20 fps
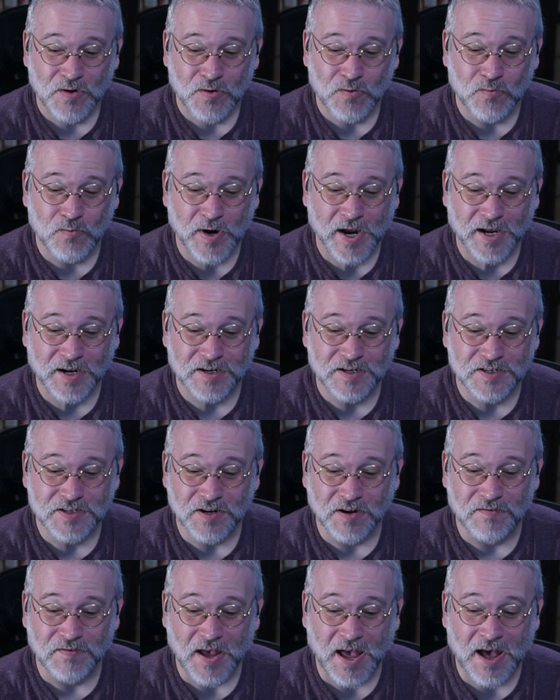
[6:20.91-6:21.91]
wings
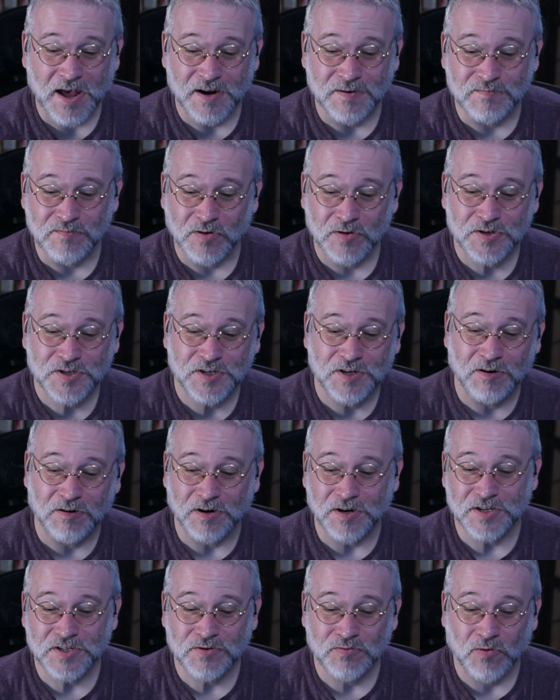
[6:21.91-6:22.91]
of Adom
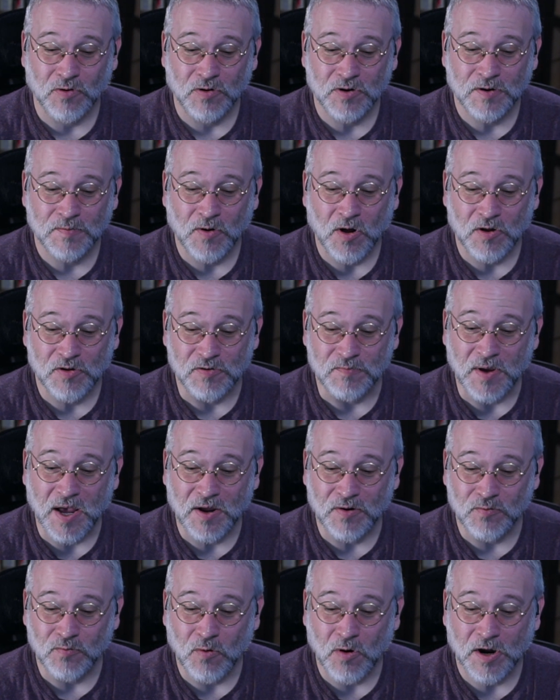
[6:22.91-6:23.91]
mercenaries, Royal Cabal of the
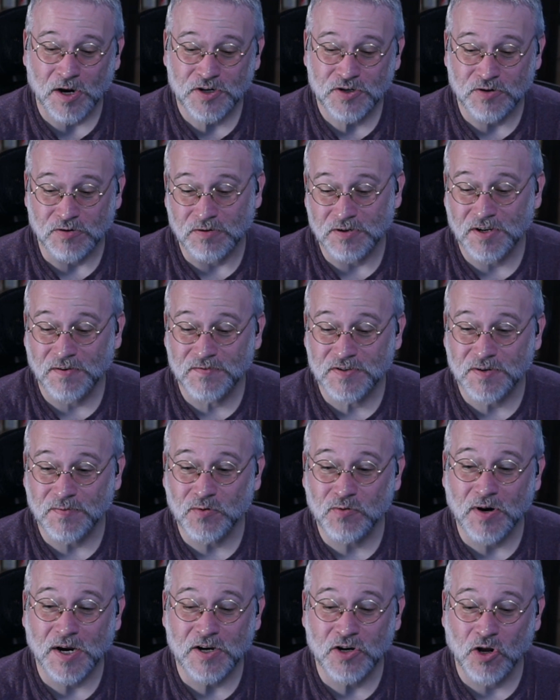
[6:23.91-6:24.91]
Mountain Watcher, even some
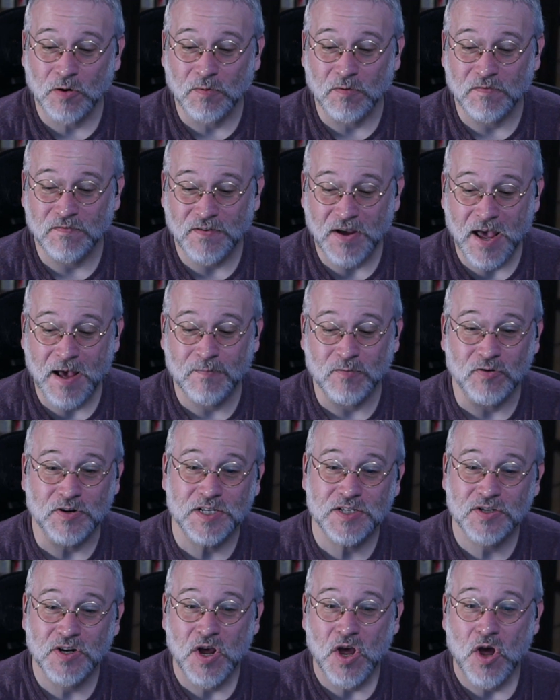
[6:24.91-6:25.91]
great noble
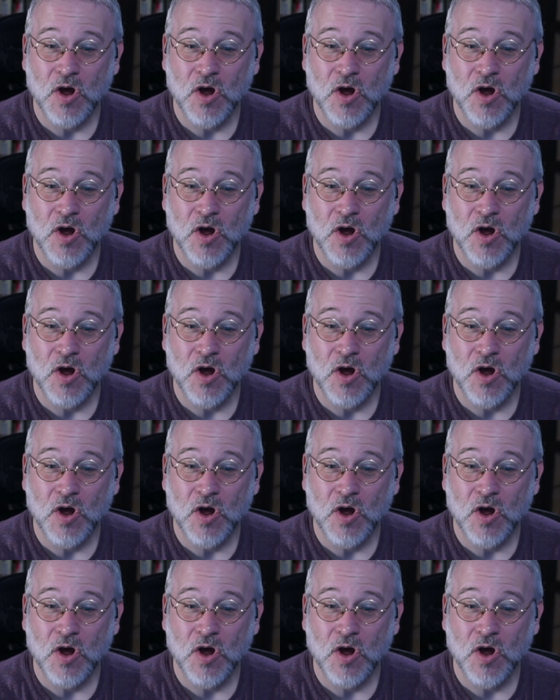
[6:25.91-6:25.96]
families,